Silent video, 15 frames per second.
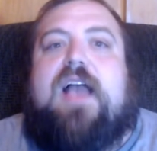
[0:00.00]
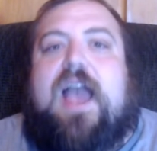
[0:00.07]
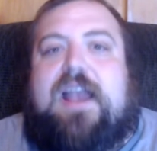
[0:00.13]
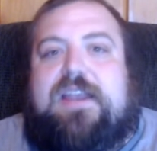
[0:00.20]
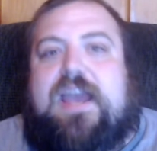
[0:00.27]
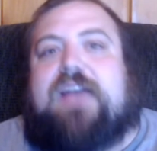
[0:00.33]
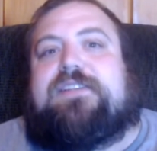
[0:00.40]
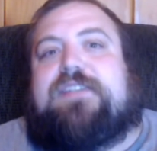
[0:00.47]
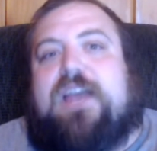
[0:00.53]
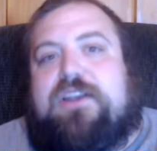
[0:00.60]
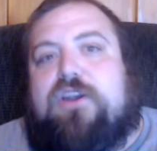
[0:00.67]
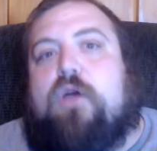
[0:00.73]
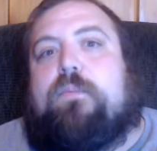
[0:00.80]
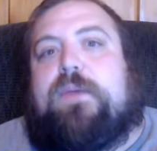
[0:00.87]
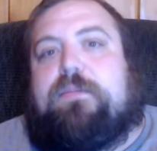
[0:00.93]
And yes, I
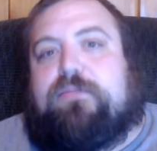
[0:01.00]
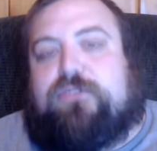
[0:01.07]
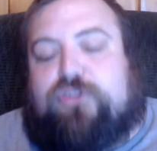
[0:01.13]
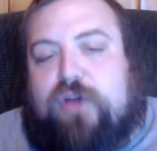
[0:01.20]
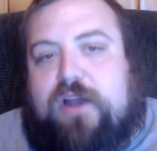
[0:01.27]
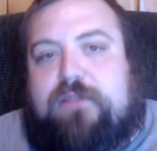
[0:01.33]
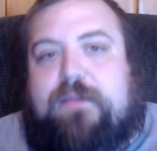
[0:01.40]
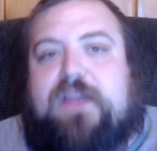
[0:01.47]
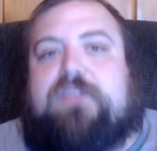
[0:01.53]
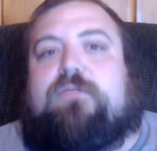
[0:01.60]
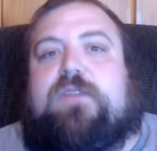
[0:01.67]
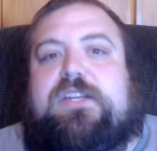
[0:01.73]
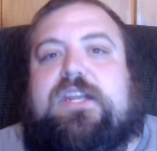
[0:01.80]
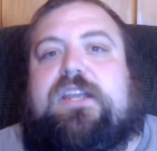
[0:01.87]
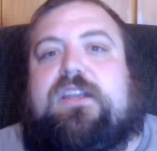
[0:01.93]
know people try to make the
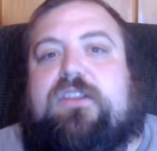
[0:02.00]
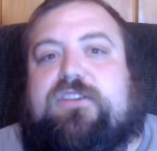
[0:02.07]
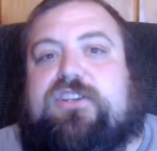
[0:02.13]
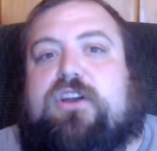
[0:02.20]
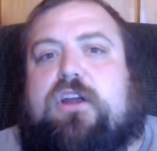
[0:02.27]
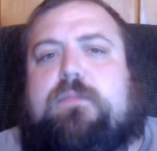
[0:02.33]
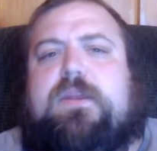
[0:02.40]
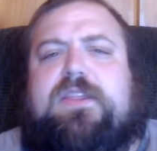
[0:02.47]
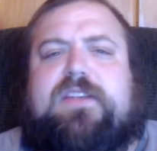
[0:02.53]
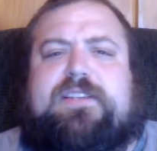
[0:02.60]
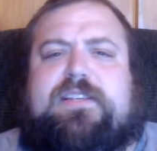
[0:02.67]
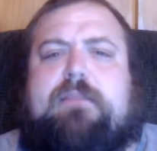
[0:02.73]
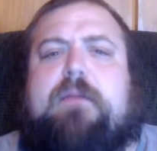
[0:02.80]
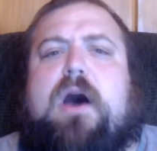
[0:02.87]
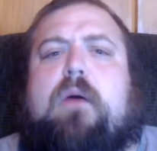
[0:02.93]
ridiculous argument that
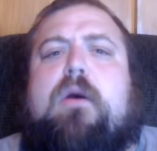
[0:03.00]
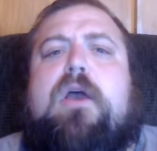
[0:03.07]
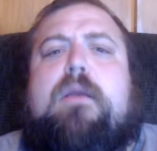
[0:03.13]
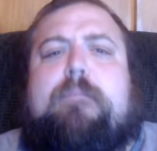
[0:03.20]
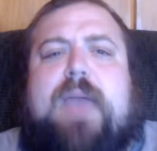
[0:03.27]
somehow